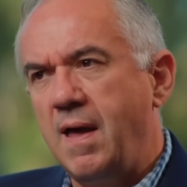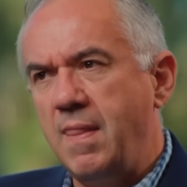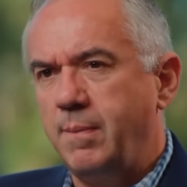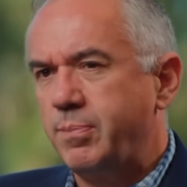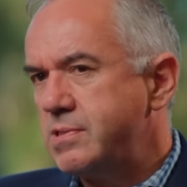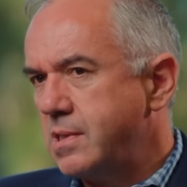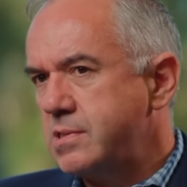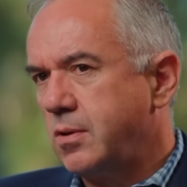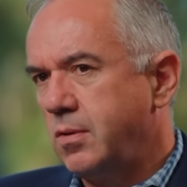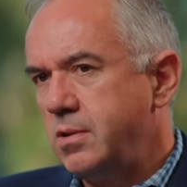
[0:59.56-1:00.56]
that presents
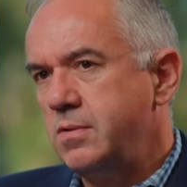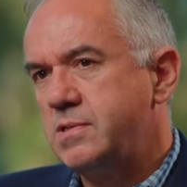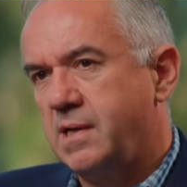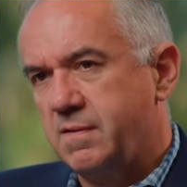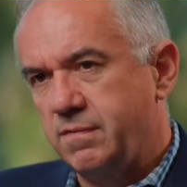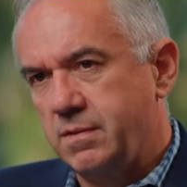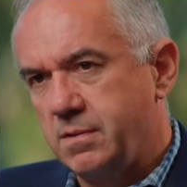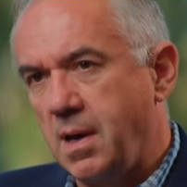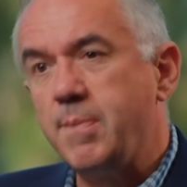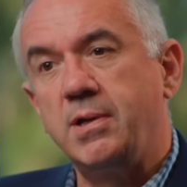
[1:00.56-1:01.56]
a whole new set of
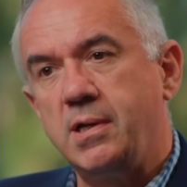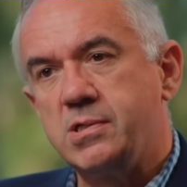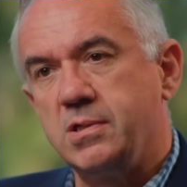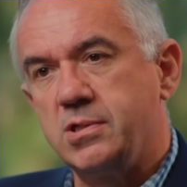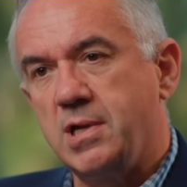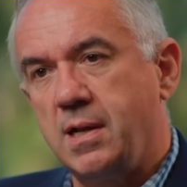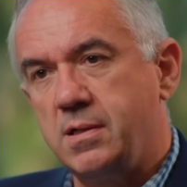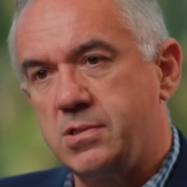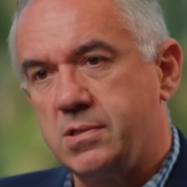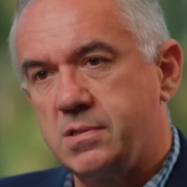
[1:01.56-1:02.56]
computational
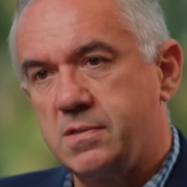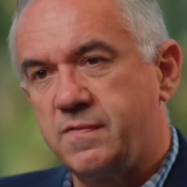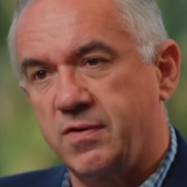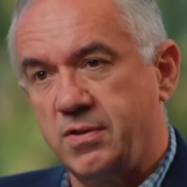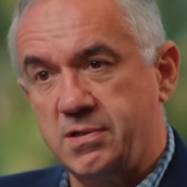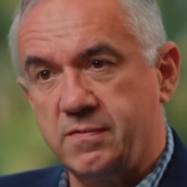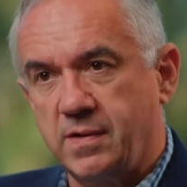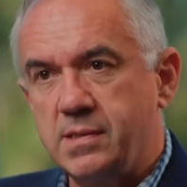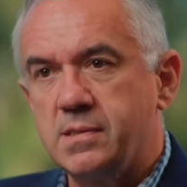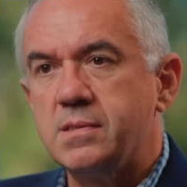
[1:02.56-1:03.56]
challenges for the
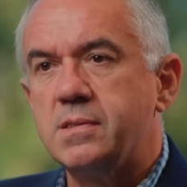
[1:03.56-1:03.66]
devices.